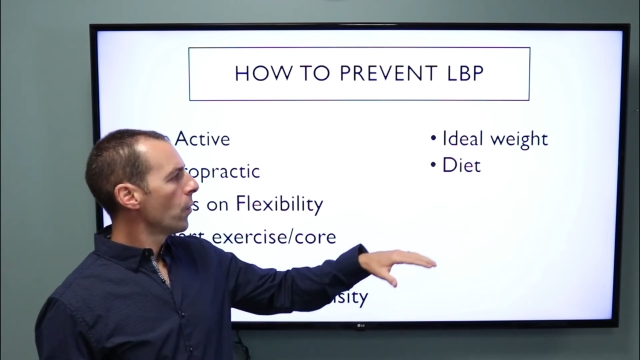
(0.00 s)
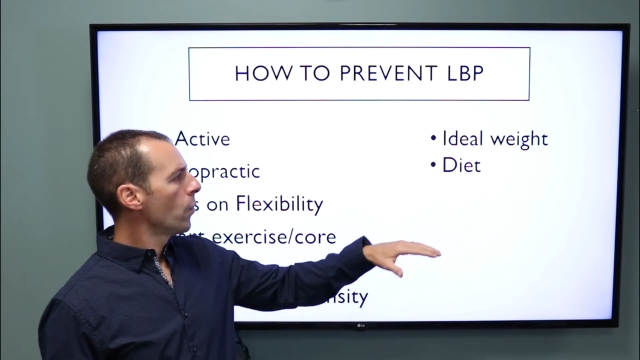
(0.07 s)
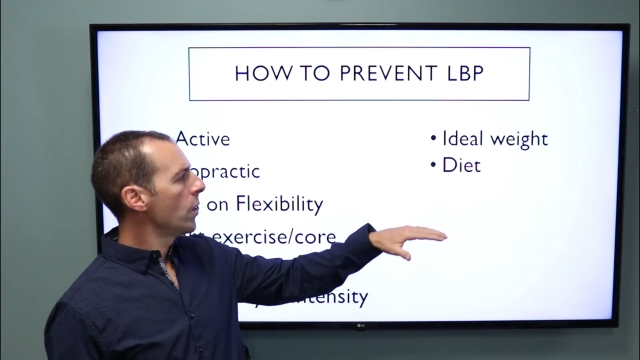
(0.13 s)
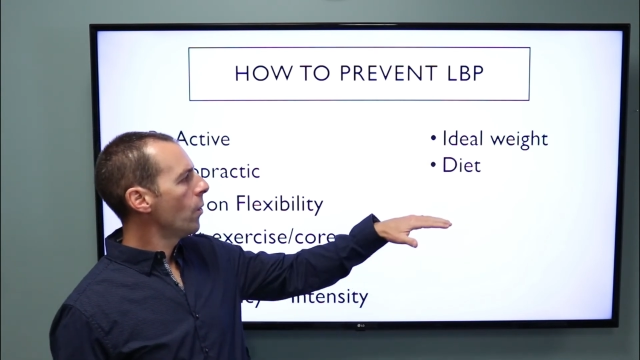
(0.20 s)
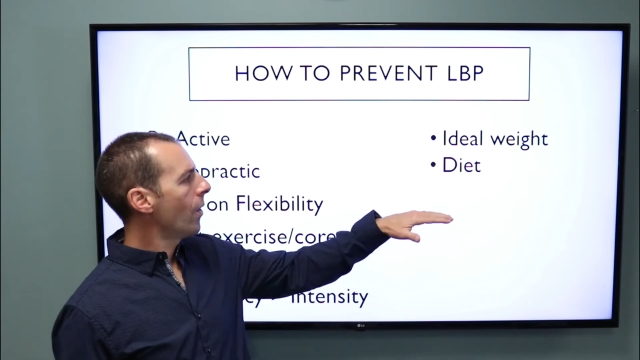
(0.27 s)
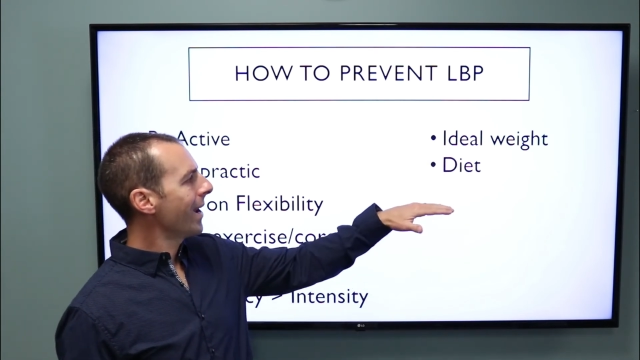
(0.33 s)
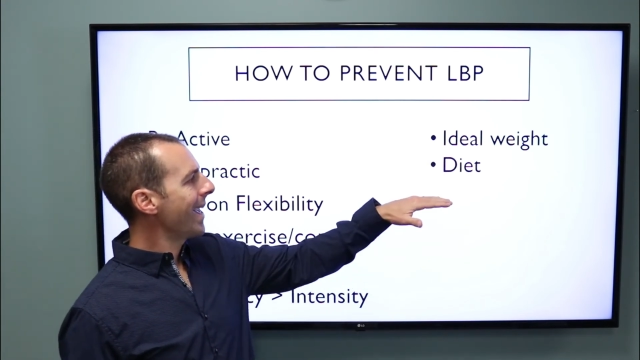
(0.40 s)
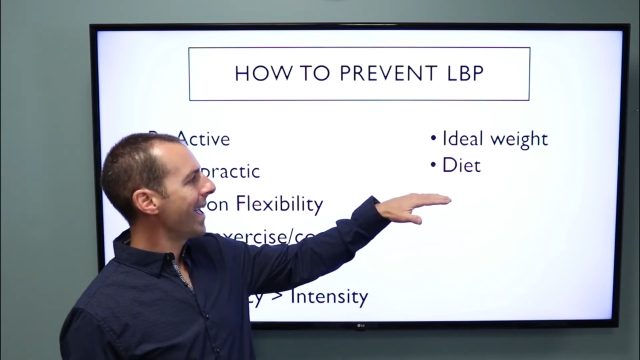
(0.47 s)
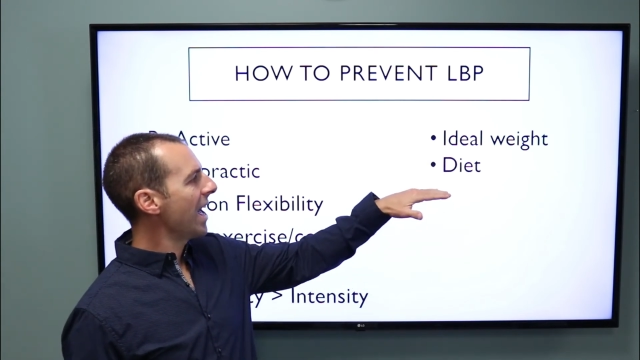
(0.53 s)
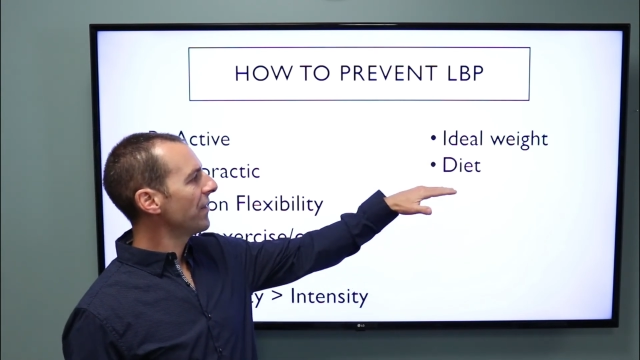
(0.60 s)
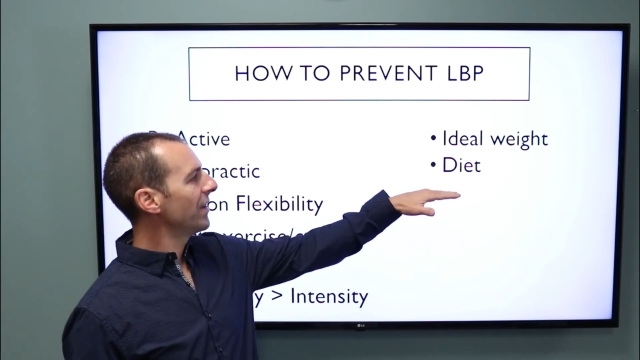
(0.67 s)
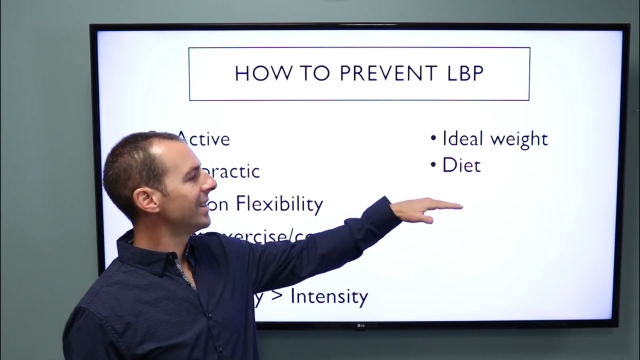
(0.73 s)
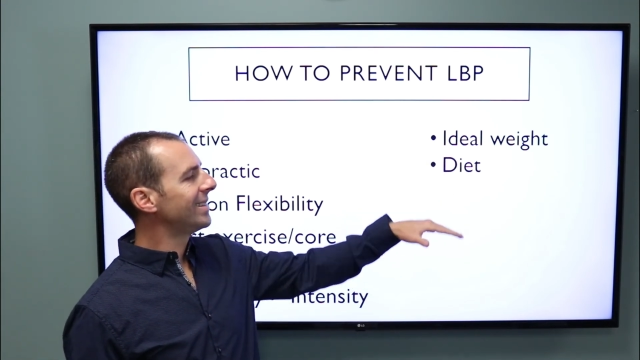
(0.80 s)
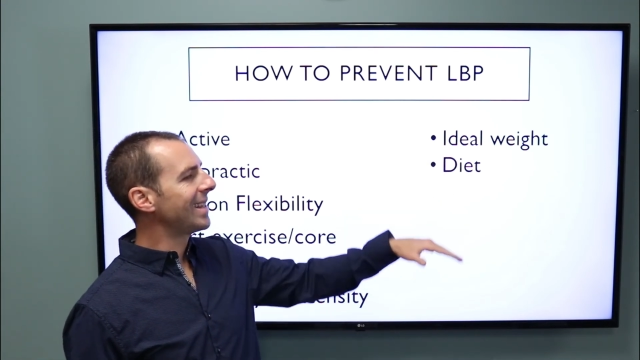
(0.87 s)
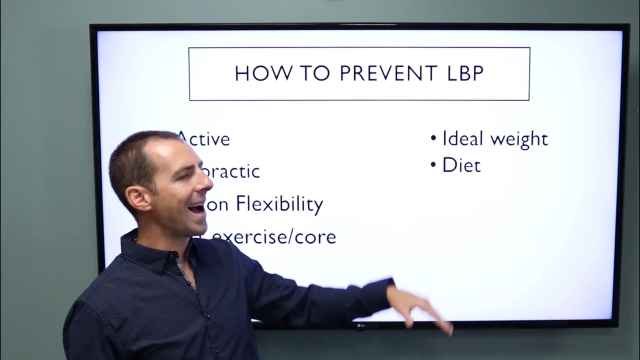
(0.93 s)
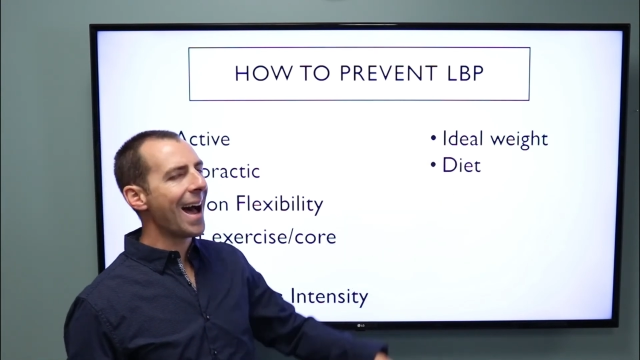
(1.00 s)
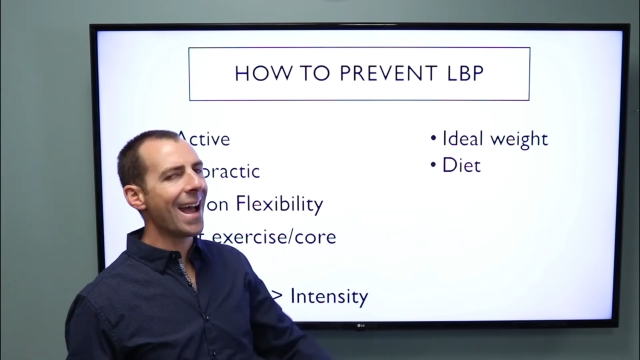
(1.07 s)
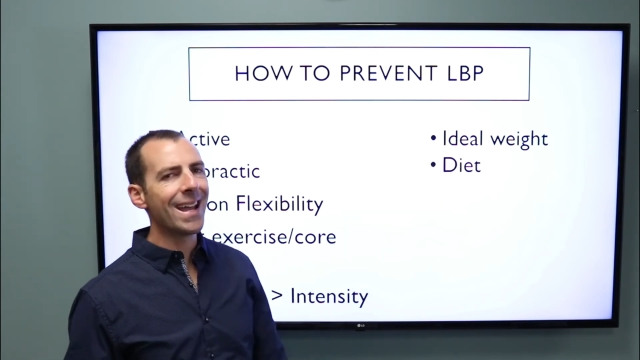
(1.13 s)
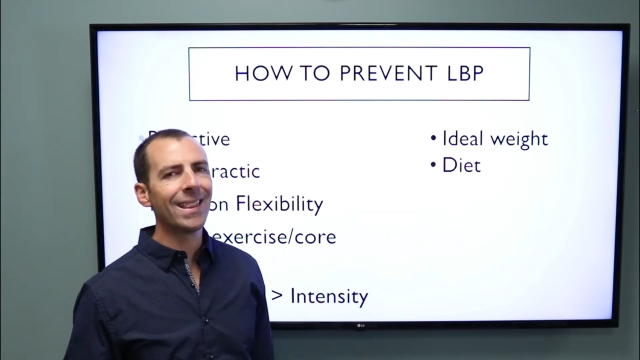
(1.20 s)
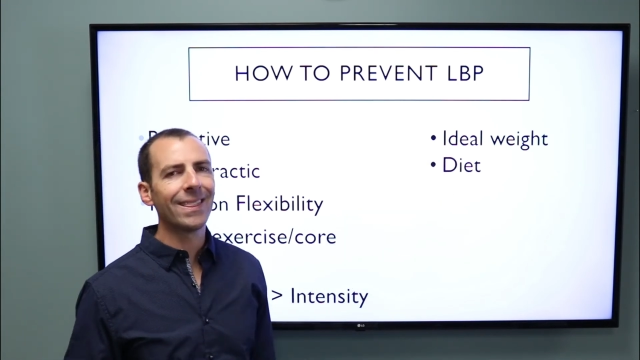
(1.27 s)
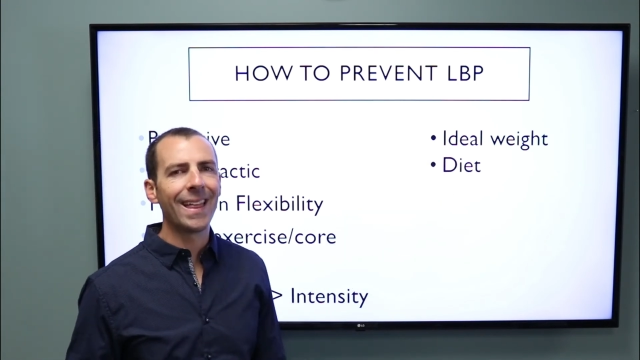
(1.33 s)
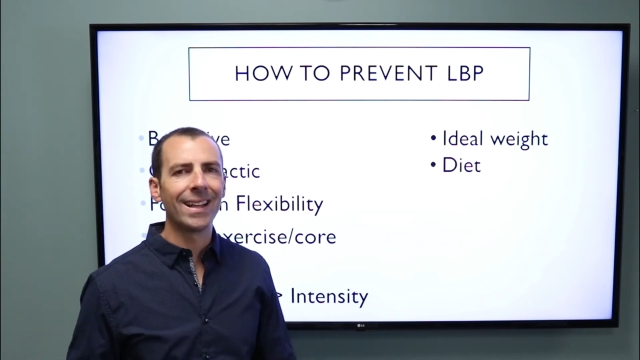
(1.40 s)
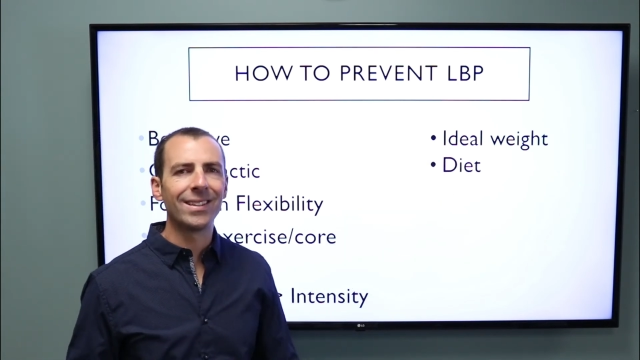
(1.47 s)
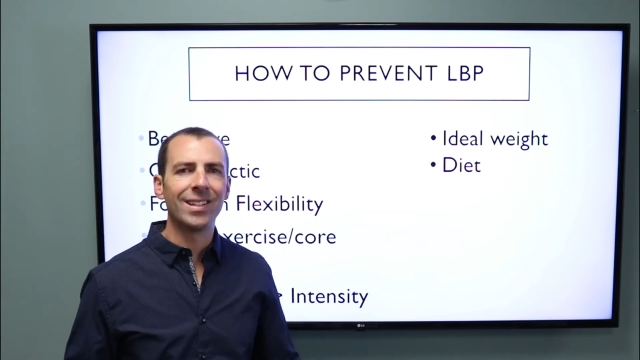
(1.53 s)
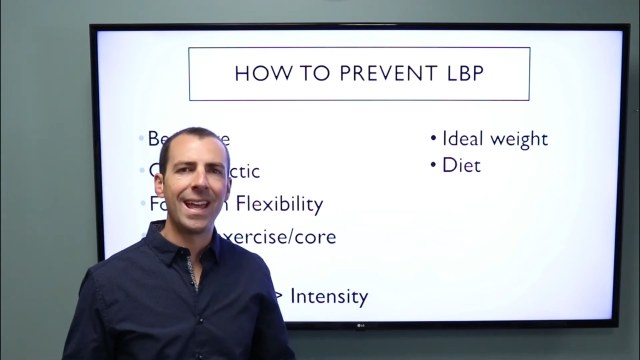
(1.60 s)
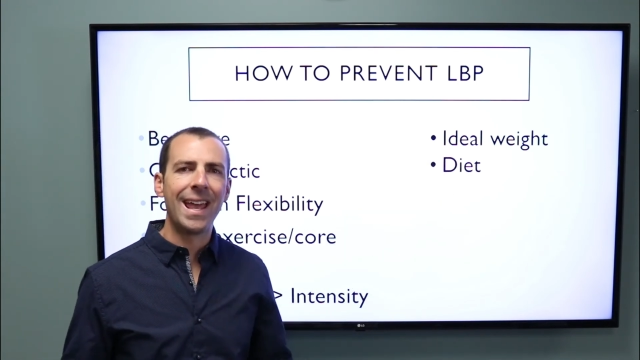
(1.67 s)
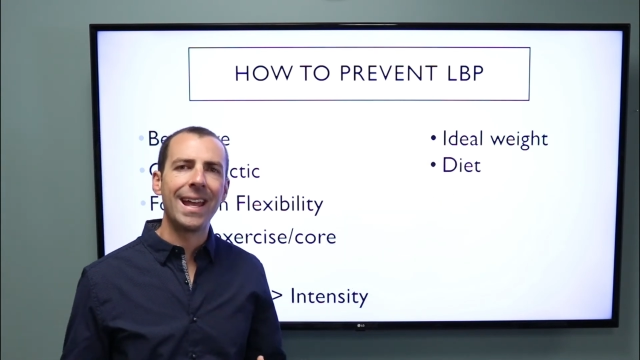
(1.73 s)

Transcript: We want to have a diet that's